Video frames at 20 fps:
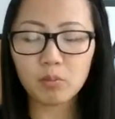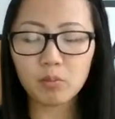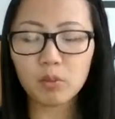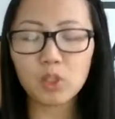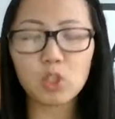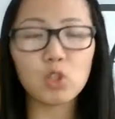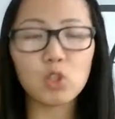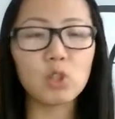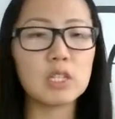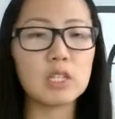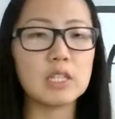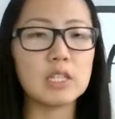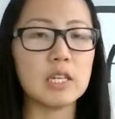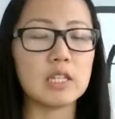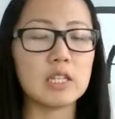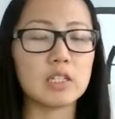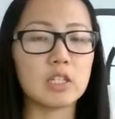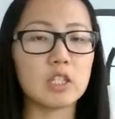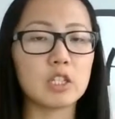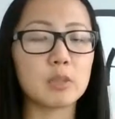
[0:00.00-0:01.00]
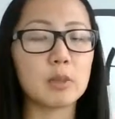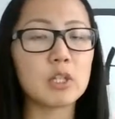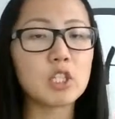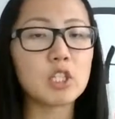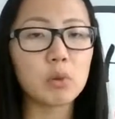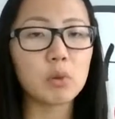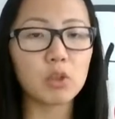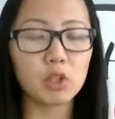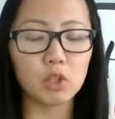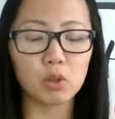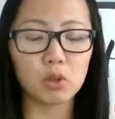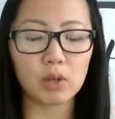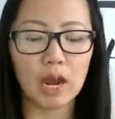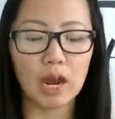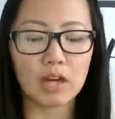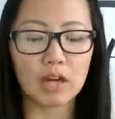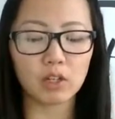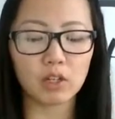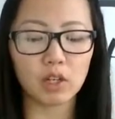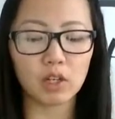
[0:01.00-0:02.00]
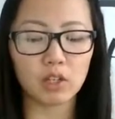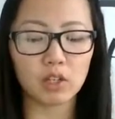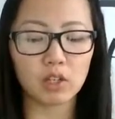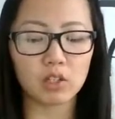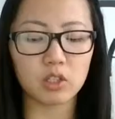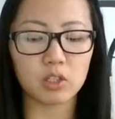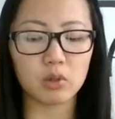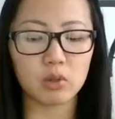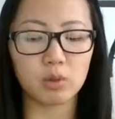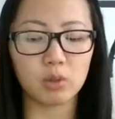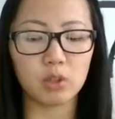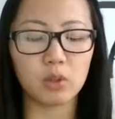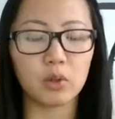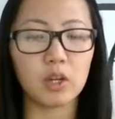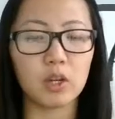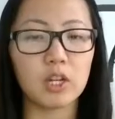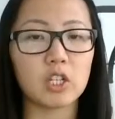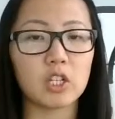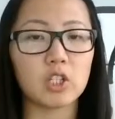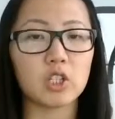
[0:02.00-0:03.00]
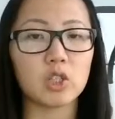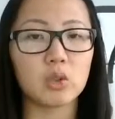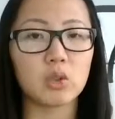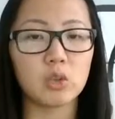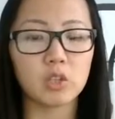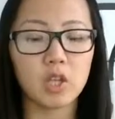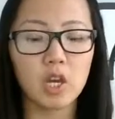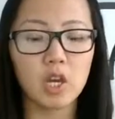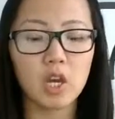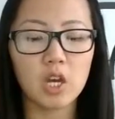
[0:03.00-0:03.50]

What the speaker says: You can say, especially with the new catalog, this is a really great excuse